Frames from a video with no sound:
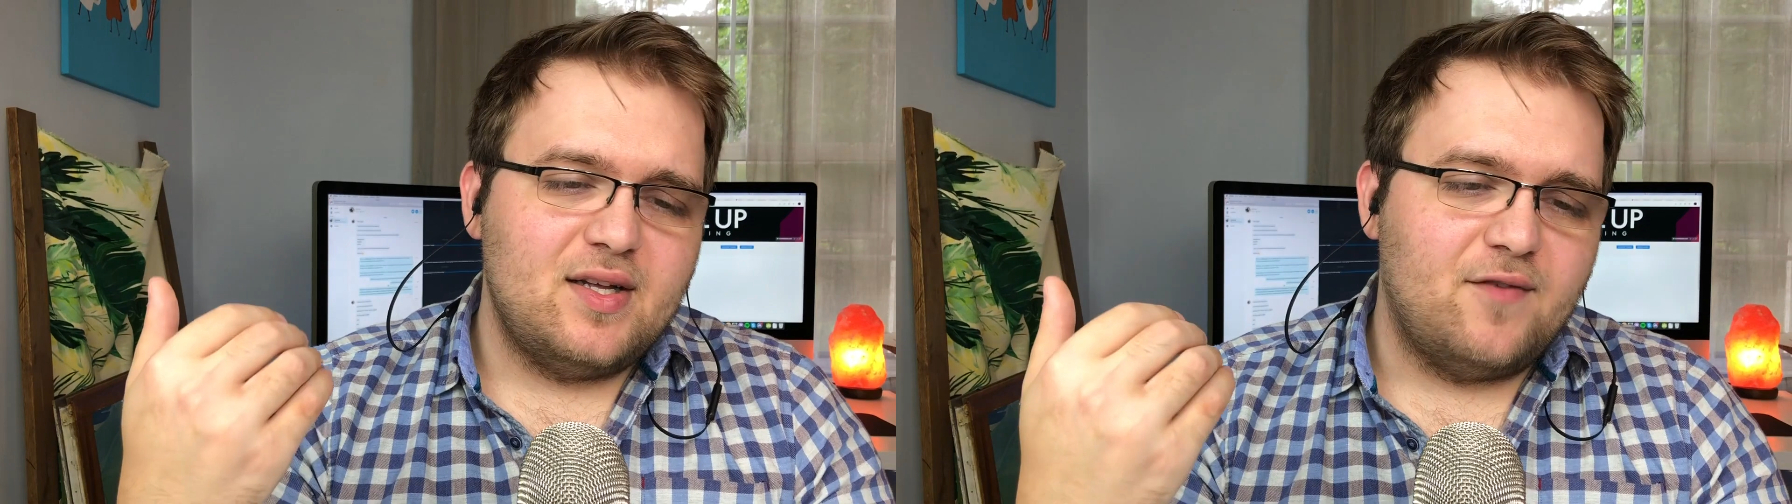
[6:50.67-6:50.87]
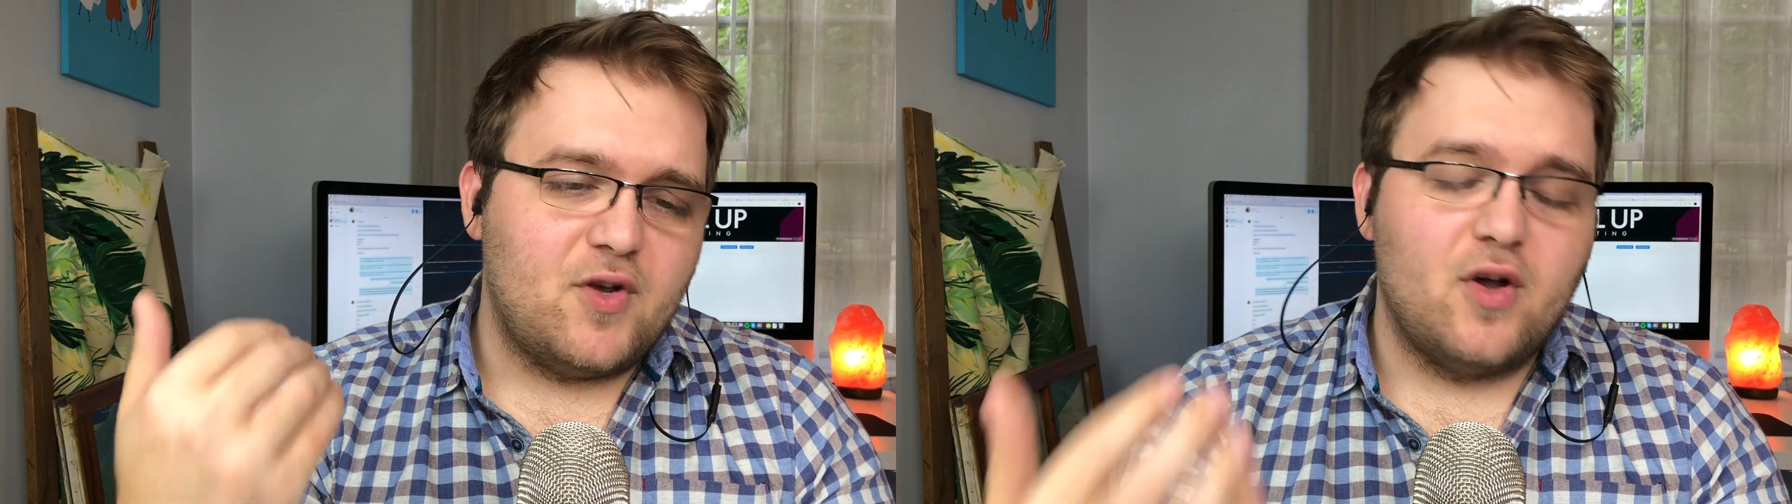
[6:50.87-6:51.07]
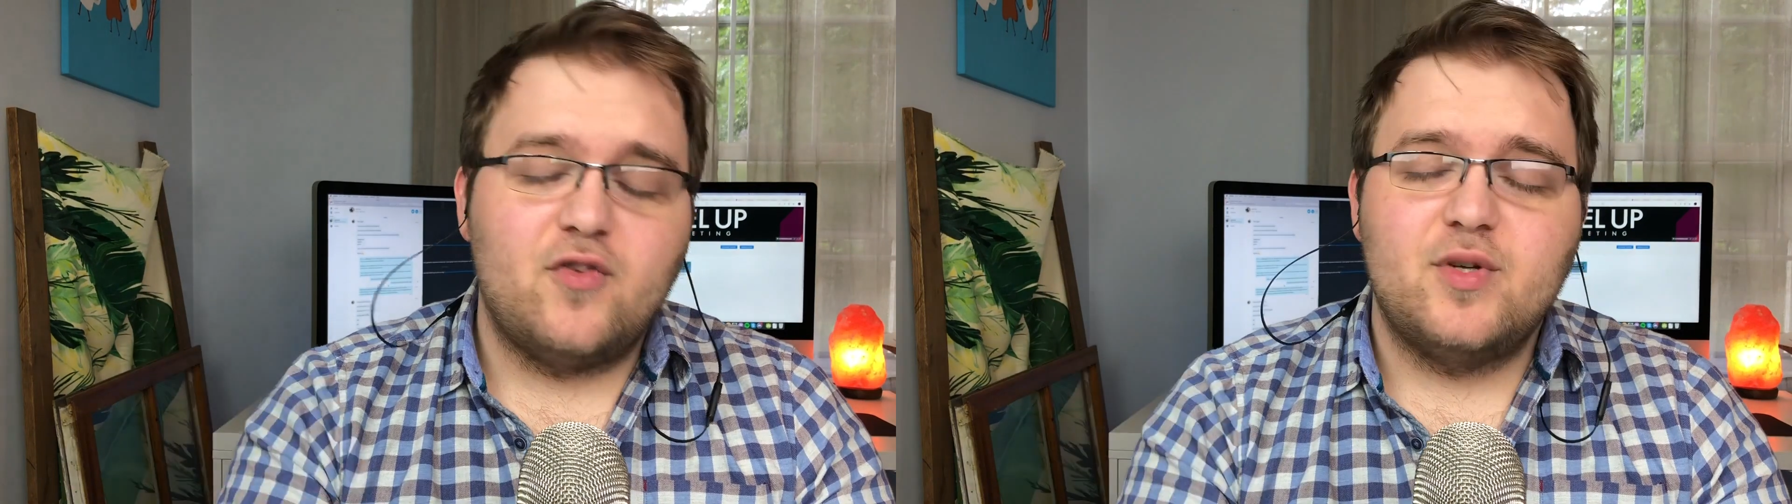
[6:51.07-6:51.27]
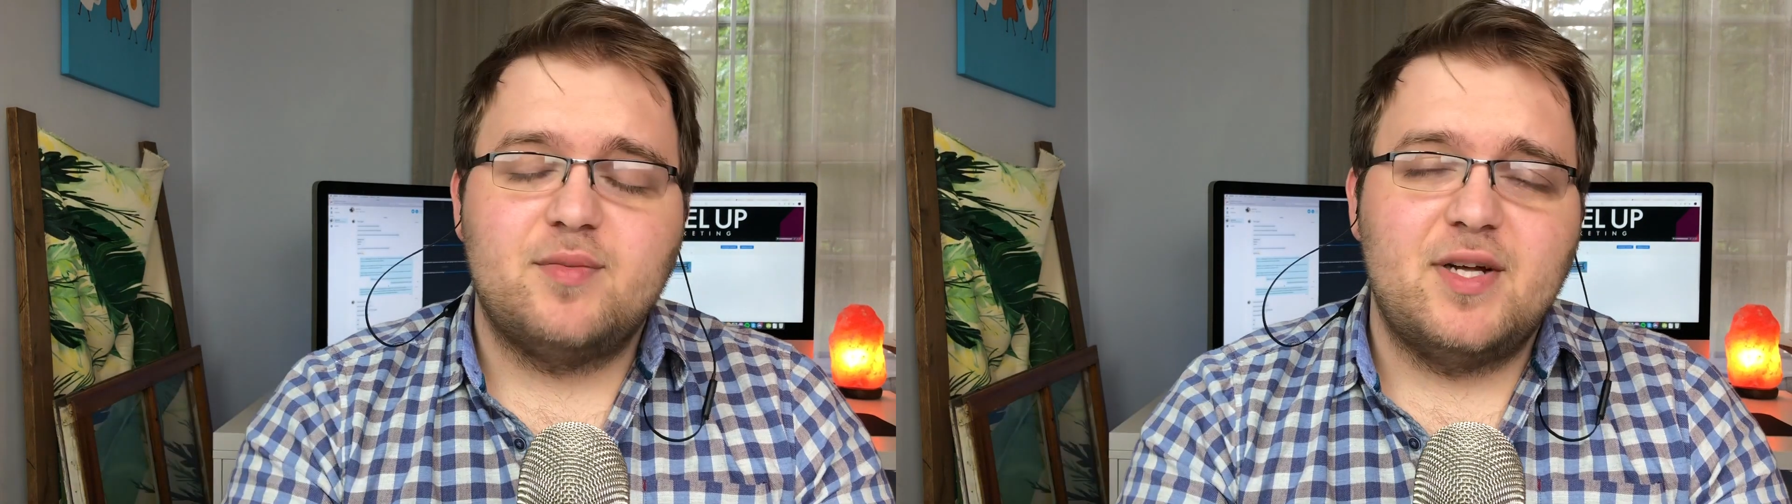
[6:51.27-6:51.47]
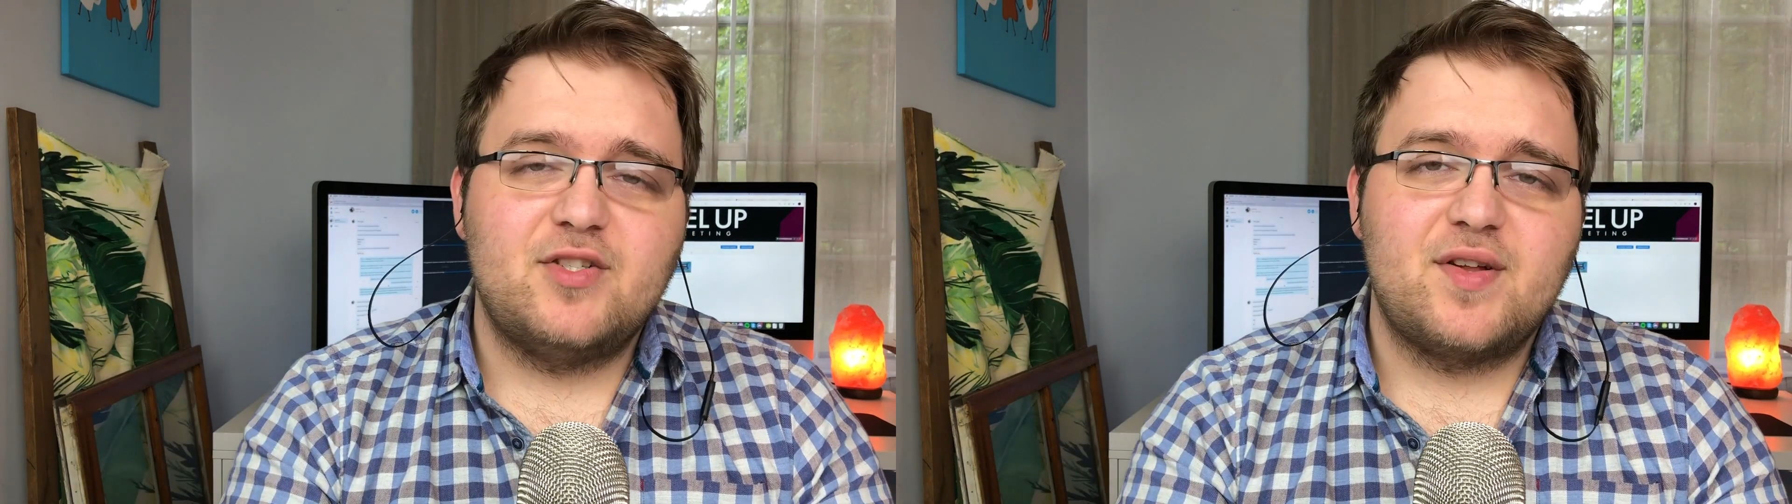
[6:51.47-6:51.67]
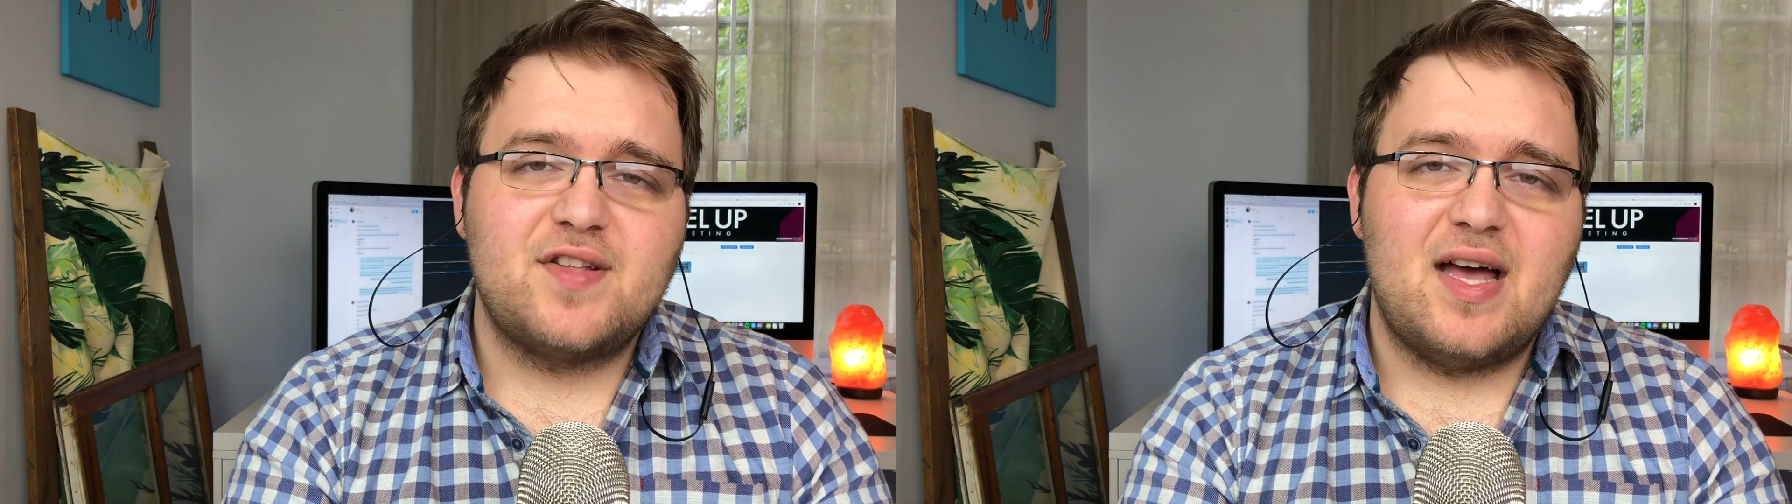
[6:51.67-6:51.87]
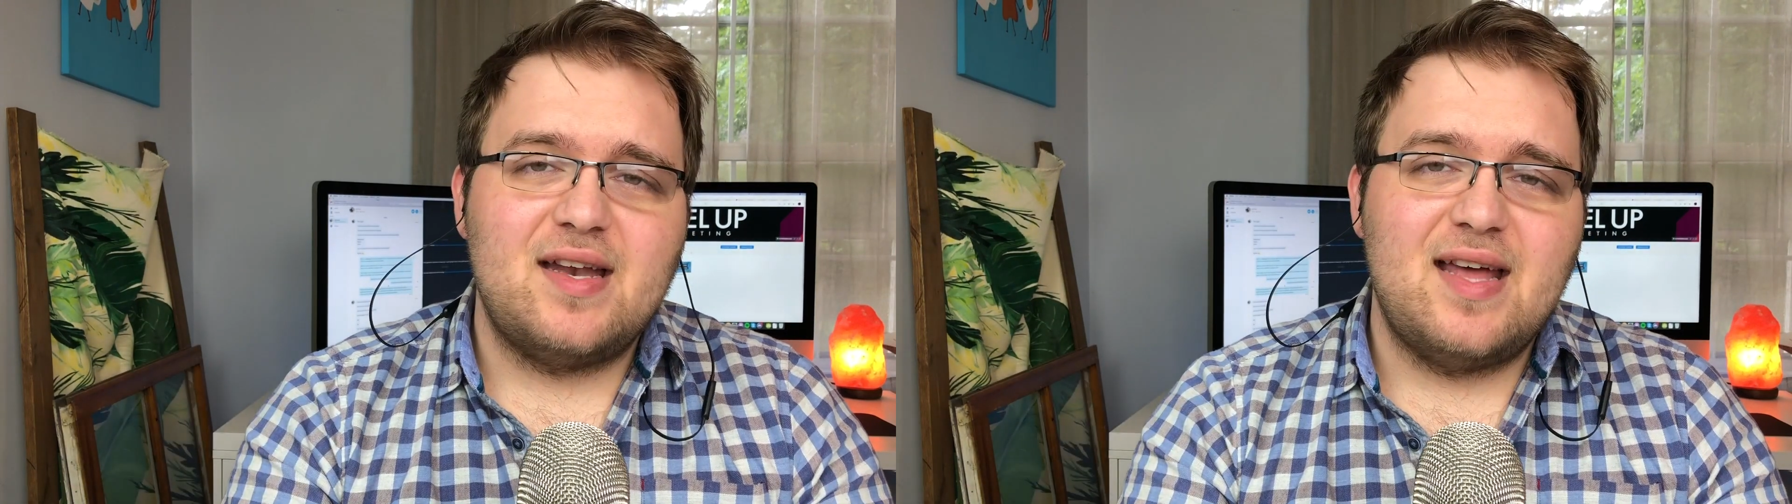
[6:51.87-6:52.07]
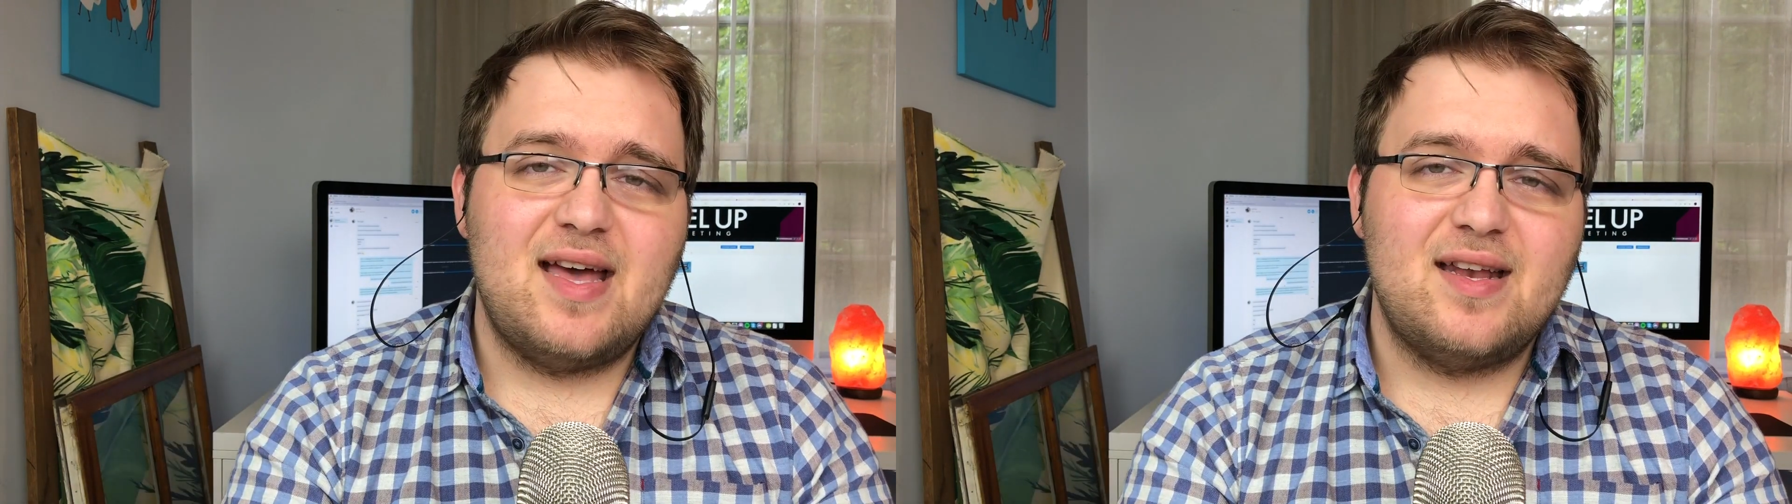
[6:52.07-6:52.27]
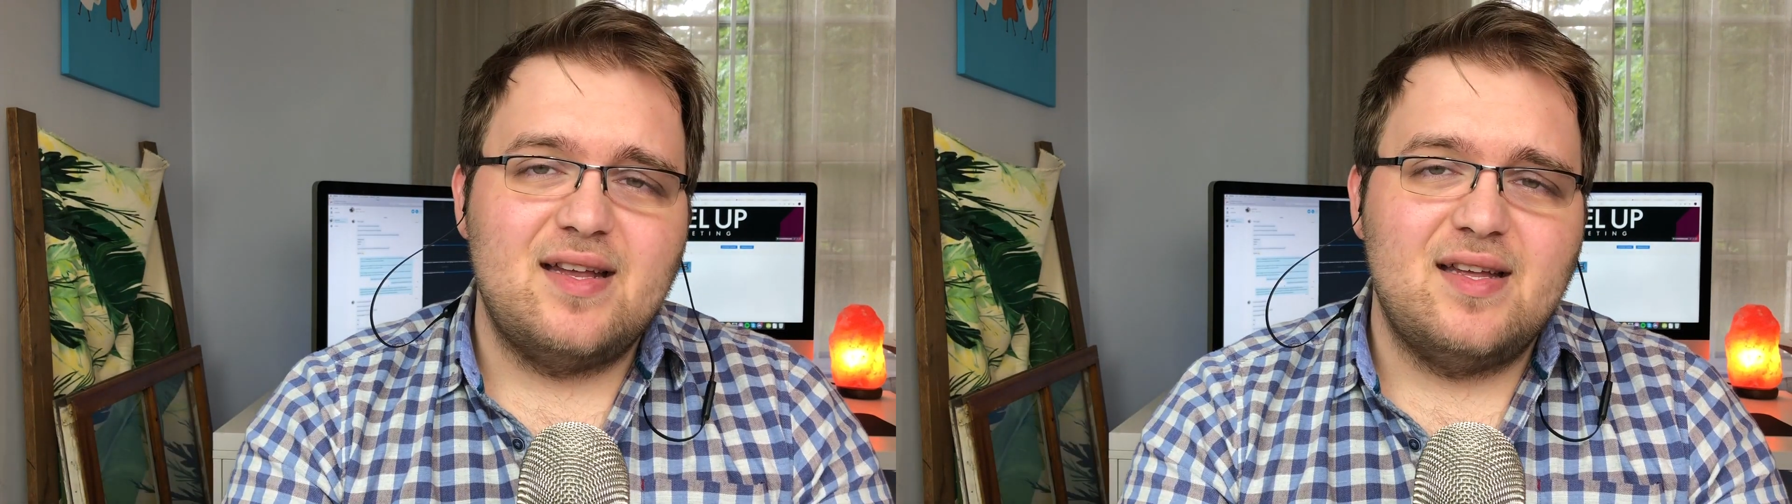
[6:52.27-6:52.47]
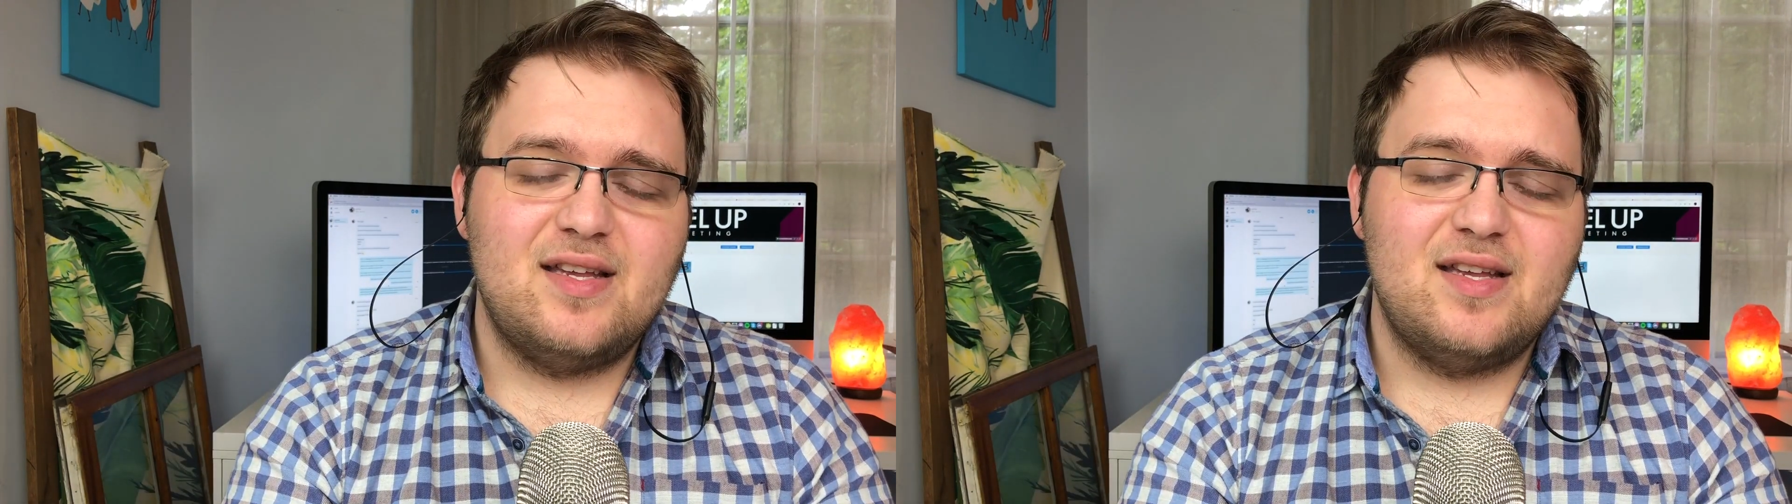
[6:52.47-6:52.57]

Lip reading: if you go to twitchmetrics.net,